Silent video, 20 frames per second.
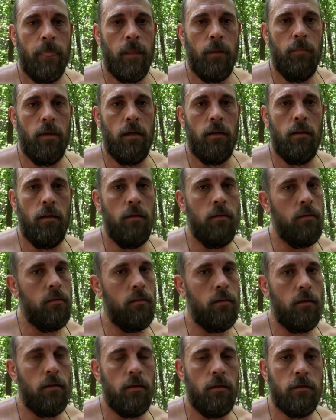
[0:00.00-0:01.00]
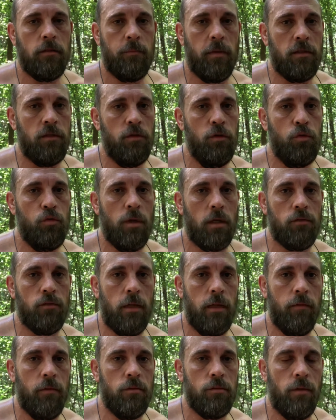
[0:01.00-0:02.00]
But especially you truck
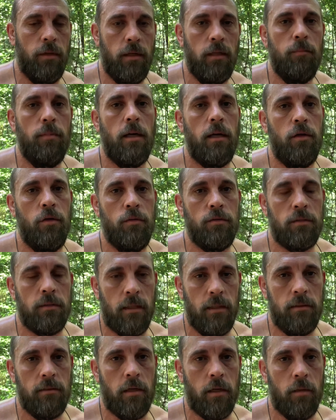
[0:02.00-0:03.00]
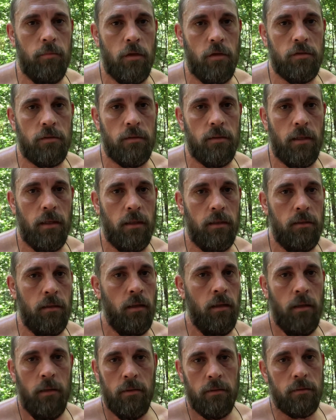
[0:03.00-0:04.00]
drivers or anybody who's sedentary most of the day,
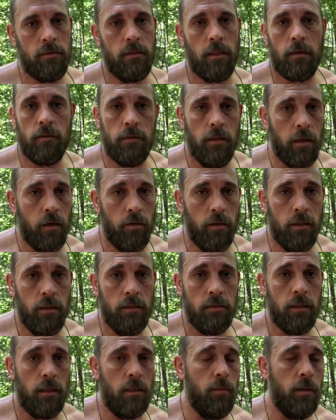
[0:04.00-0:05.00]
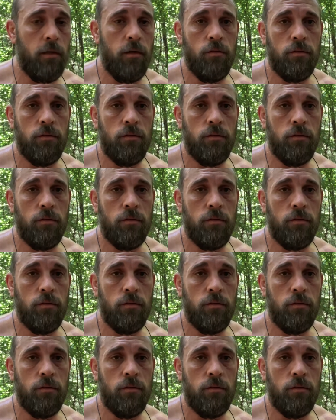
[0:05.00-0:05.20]
secretaries, anybody who